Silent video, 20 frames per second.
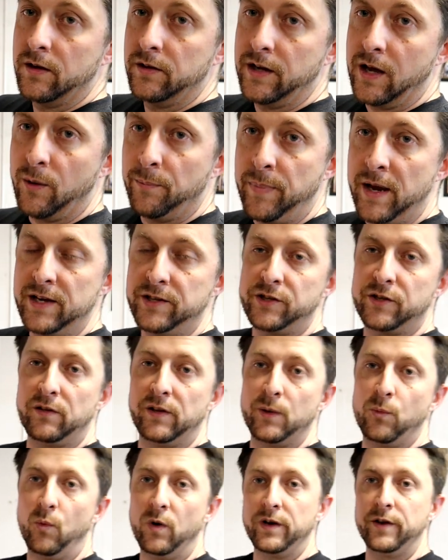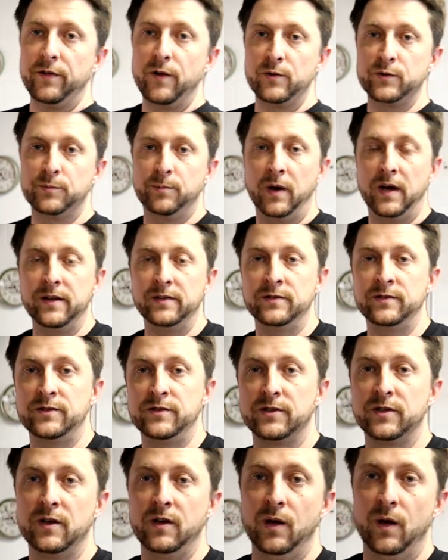Now basically one of those
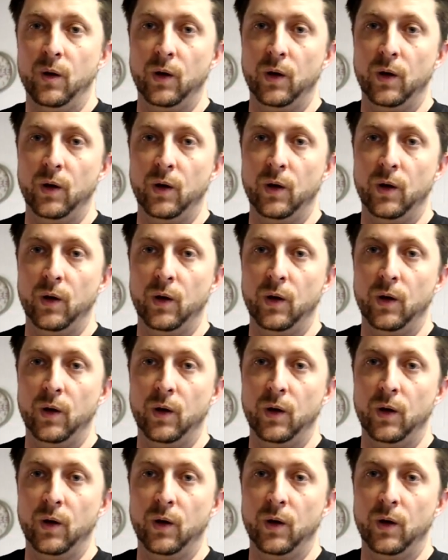buttons